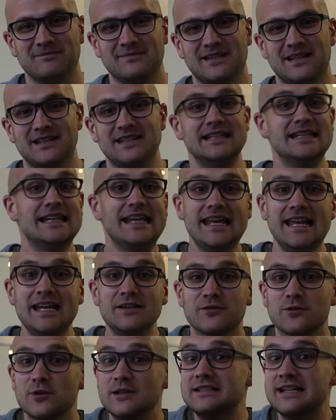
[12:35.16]
the need
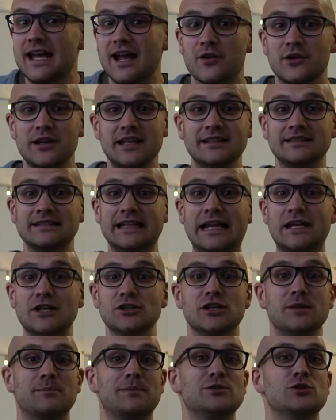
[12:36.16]
for integrity in
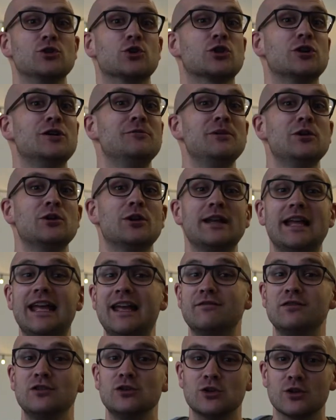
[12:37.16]
leadership as your community,
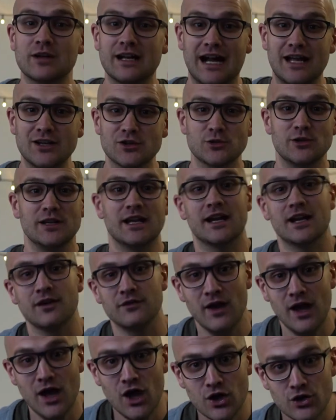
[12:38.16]
even your country, kind
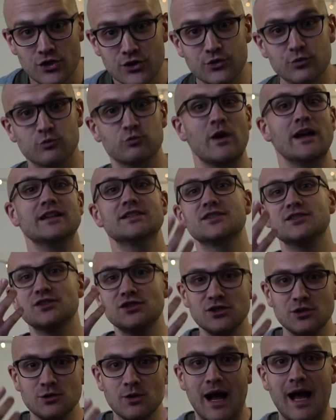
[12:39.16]
of thrusts
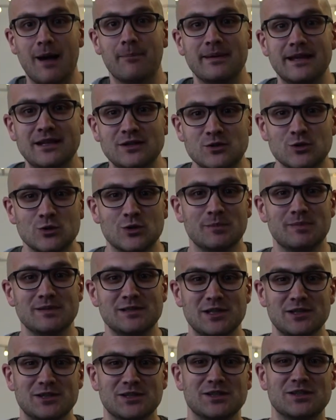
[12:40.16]
you up into a
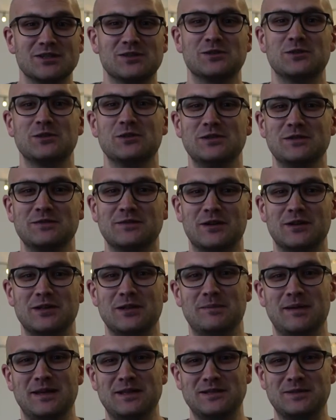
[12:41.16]
position as soon as you've got your
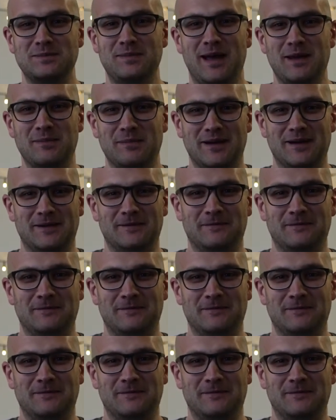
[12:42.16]
piece of paper.